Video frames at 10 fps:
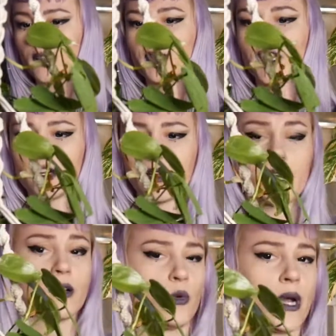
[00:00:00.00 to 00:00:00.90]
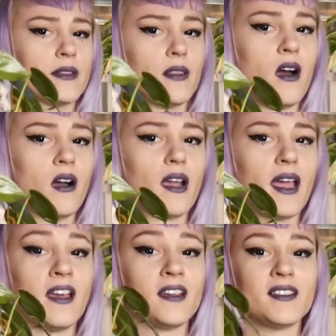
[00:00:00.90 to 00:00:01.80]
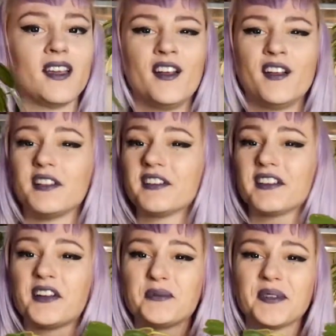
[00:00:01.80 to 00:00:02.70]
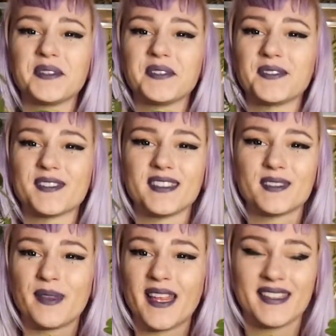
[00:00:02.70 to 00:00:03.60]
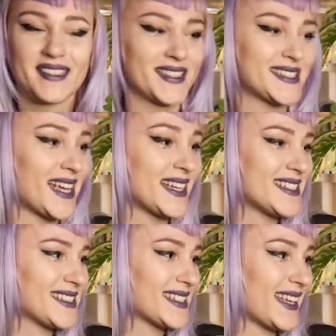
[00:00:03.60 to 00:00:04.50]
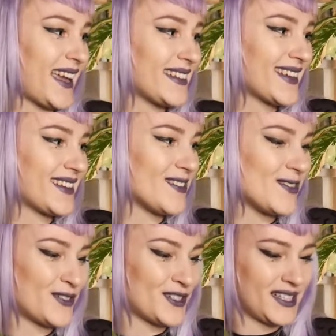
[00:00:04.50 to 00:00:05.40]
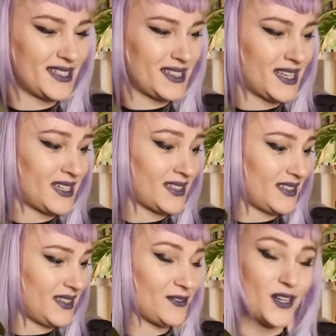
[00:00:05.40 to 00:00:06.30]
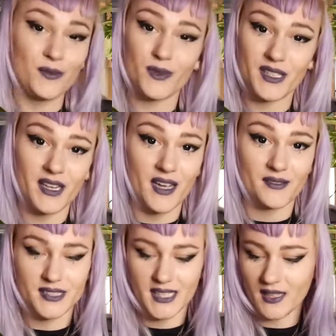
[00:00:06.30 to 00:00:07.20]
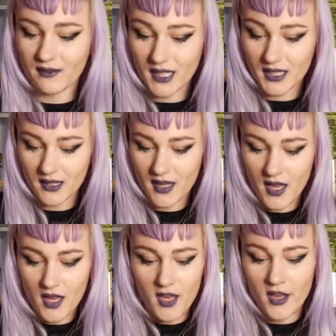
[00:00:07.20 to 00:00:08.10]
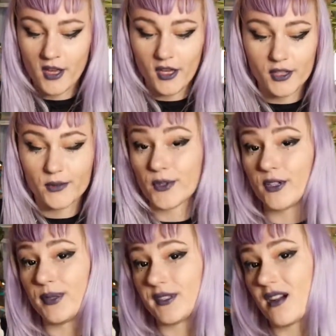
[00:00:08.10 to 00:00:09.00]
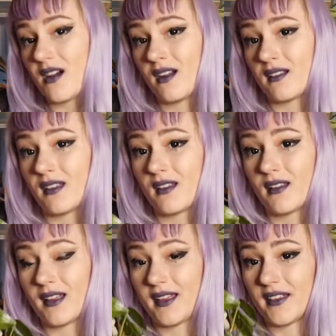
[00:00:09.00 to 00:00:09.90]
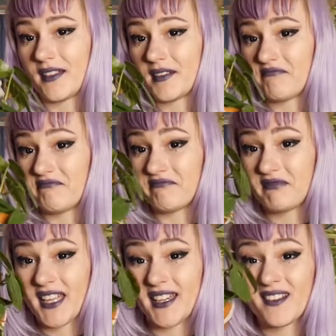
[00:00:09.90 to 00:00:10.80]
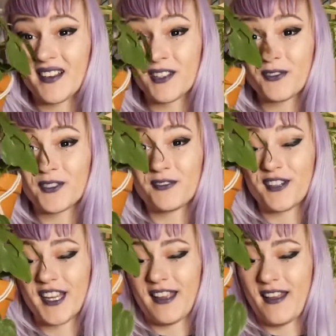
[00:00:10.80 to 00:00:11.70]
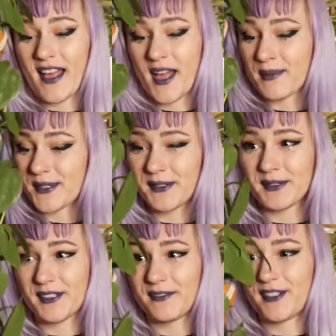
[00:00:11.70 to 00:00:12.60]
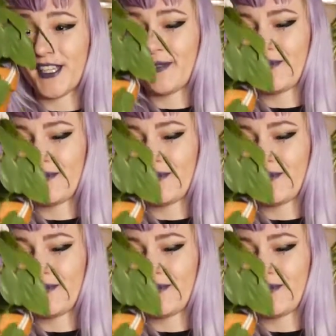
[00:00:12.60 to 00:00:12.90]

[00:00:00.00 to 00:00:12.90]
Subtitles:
but they're getting quite long. And look at how beautiful this plant is. I just can't get over it. And if I wouldn't have saved it, it would have been gone. And I got it for free, absolutely free.